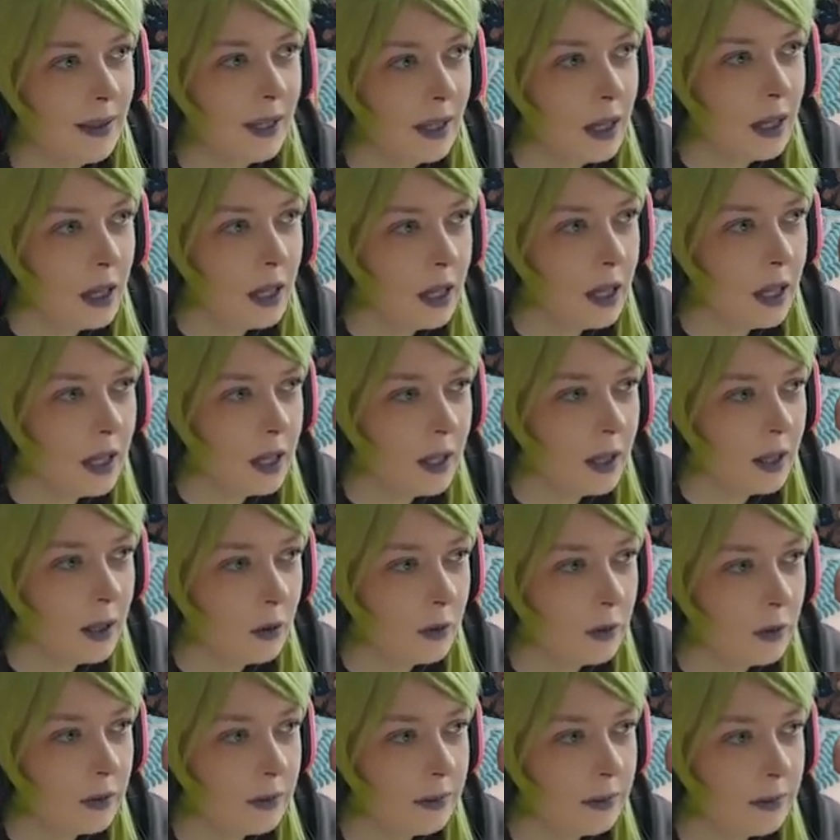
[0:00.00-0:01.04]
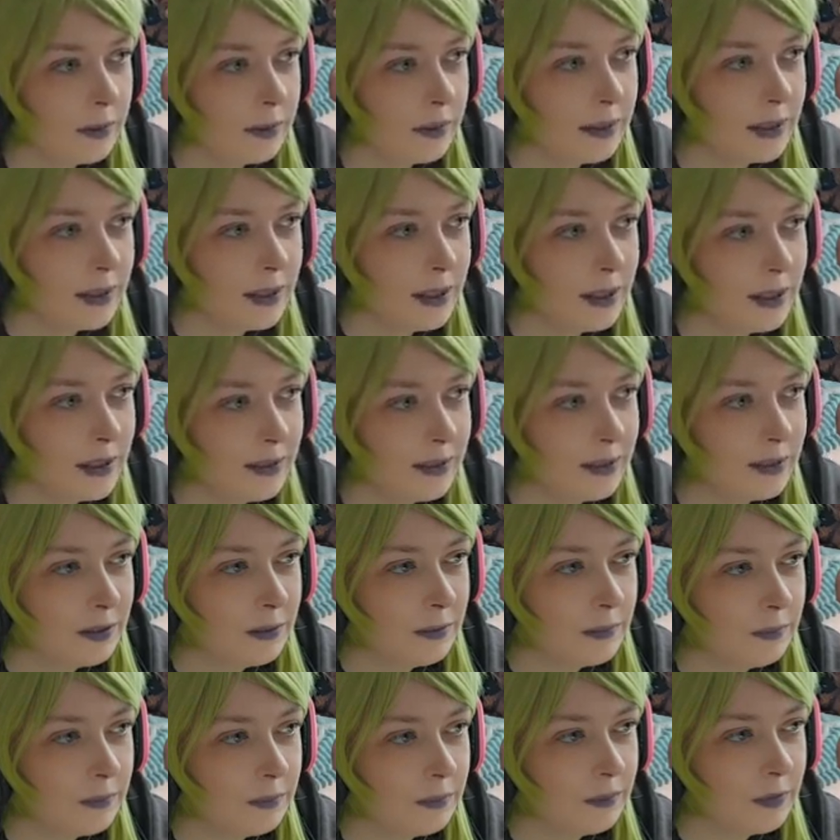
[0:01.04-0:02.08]
Oh, sixth.
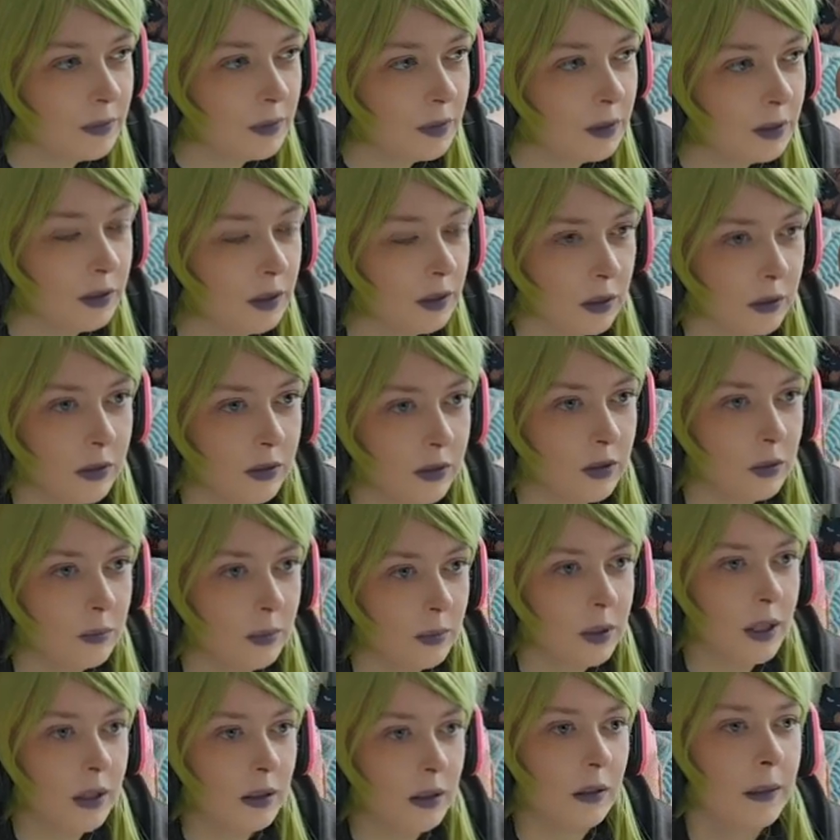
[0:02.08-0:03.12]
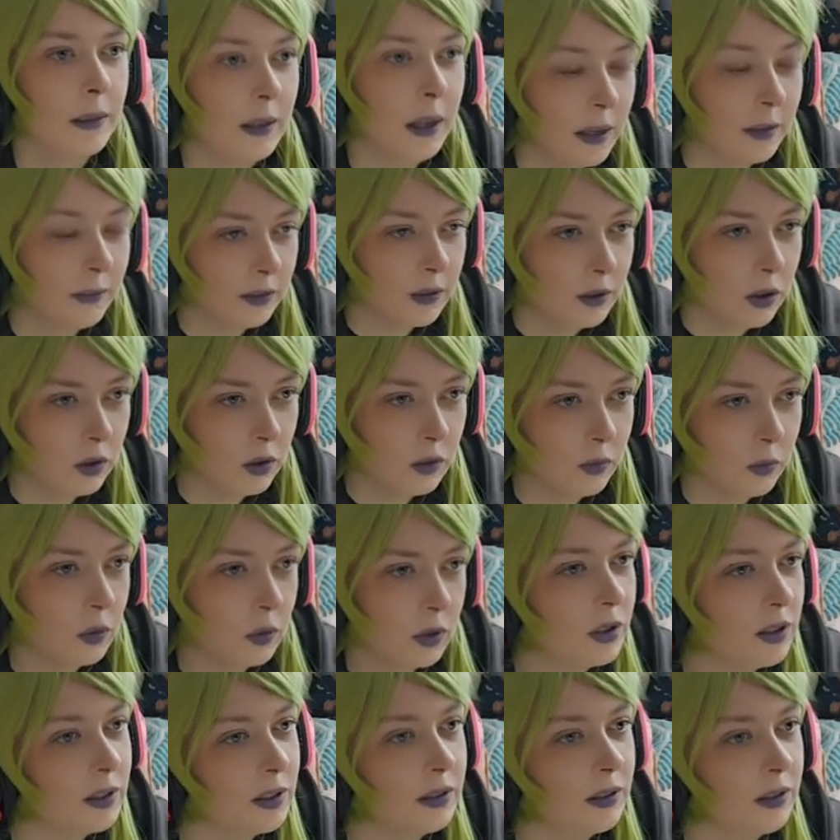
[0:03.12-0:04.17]
That's not too bad. I've done
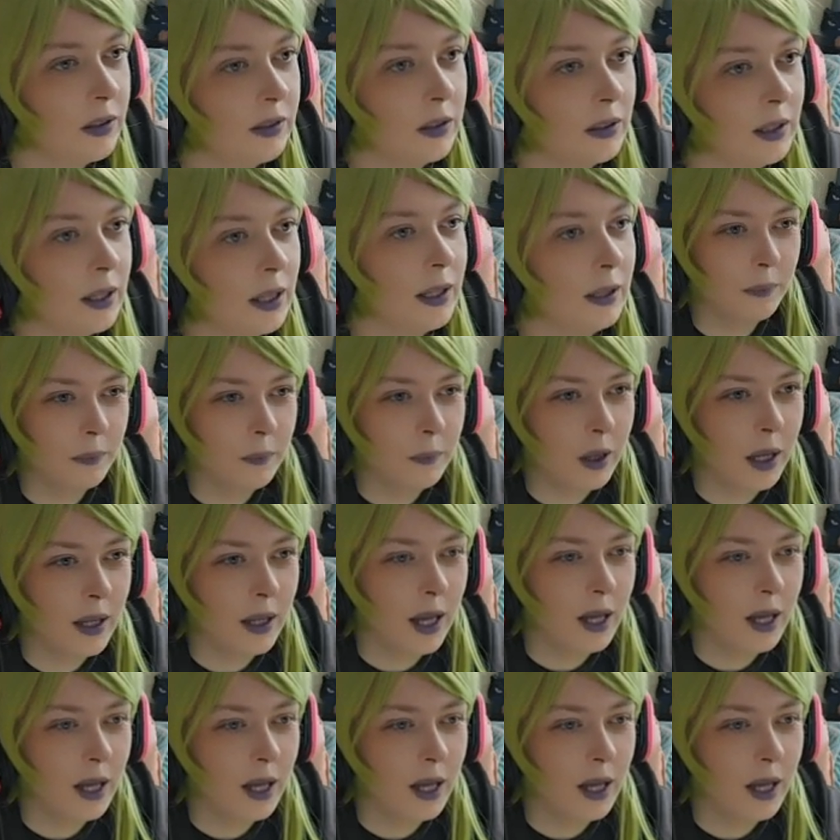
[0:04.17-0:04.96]
worse than that. Well, I